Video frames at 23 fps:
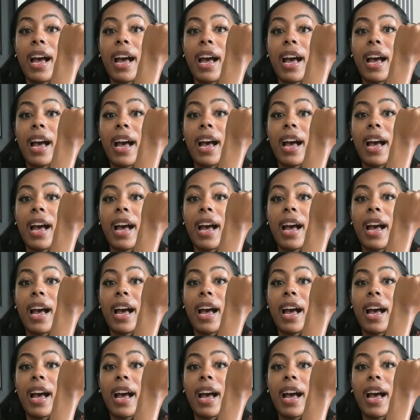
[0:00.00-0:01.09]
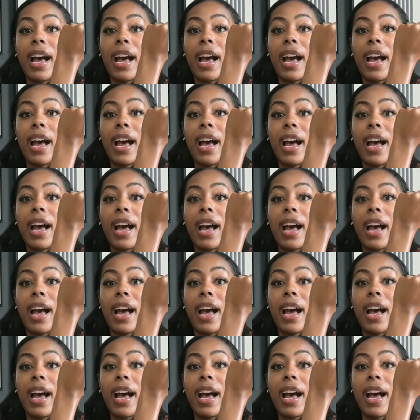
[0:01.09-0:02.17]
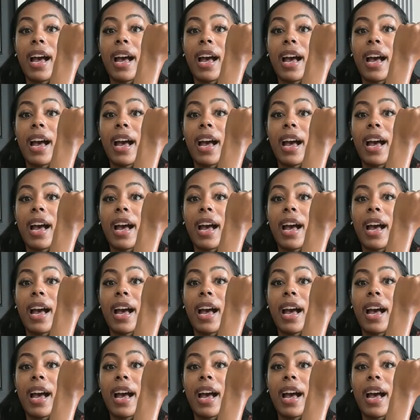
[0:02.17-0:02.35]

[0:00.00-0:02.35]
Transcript: [no speech]